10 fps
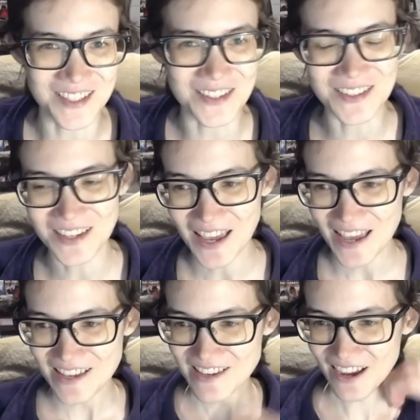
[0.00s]
And
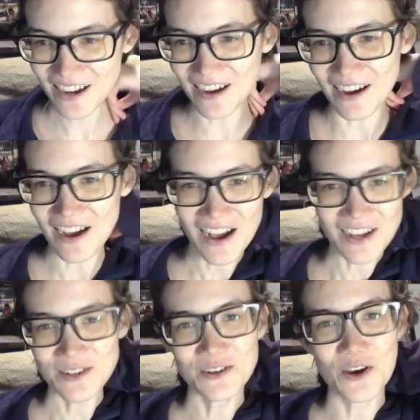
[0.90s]
yeah,
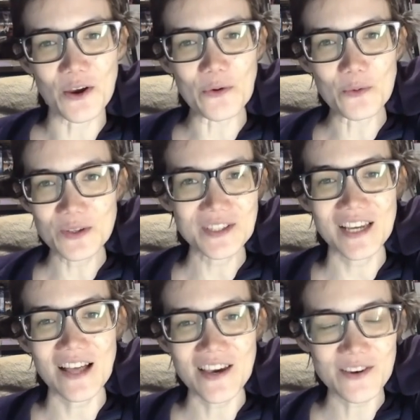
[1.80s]
I don't know, we'll see
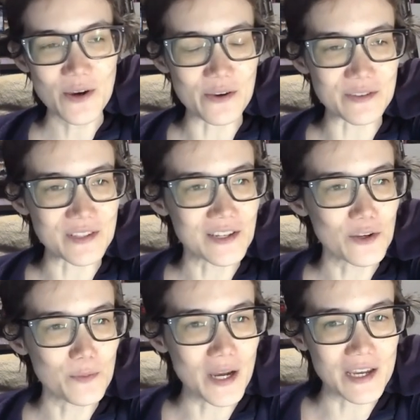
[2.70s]
how that goes. I
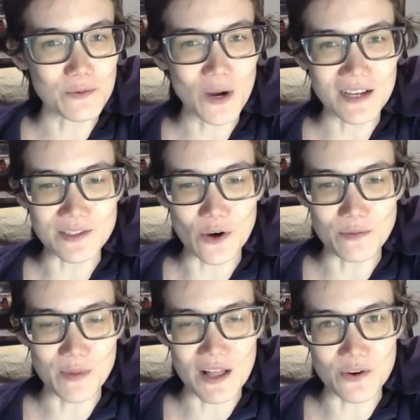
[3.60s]
know my wise
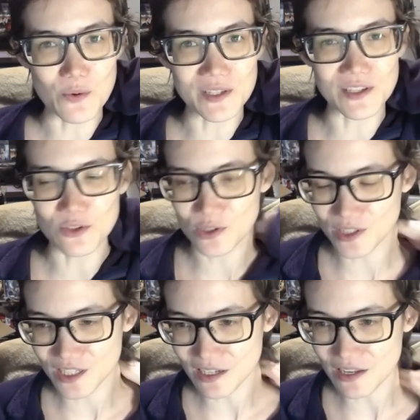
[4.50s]
godmother was
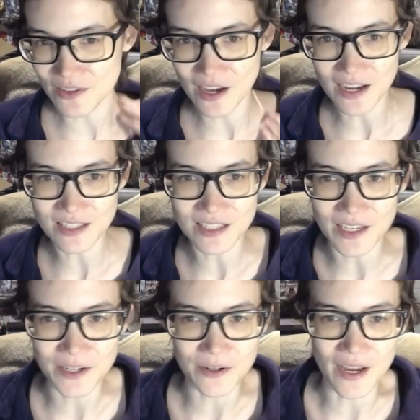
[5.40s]
interested in the
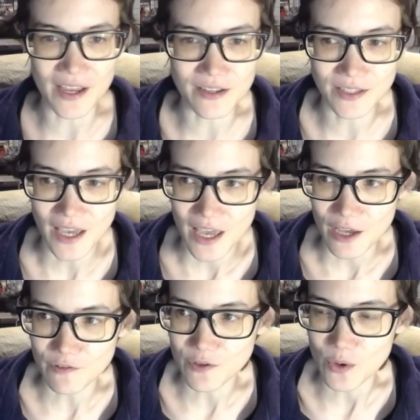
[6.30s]
idea, and
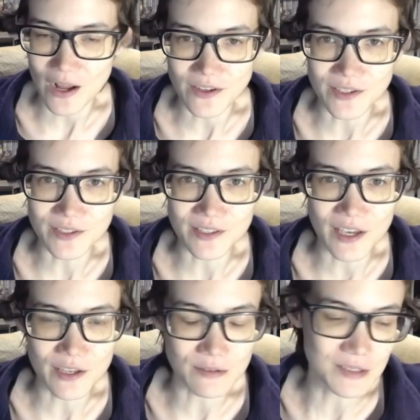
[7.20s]
a few others,
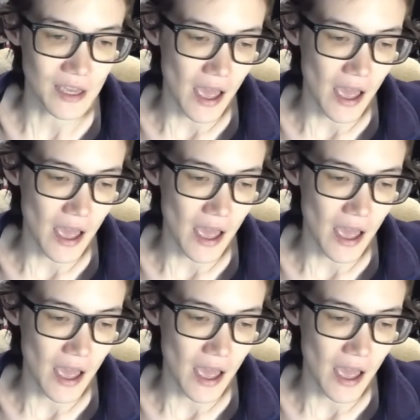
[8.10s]
and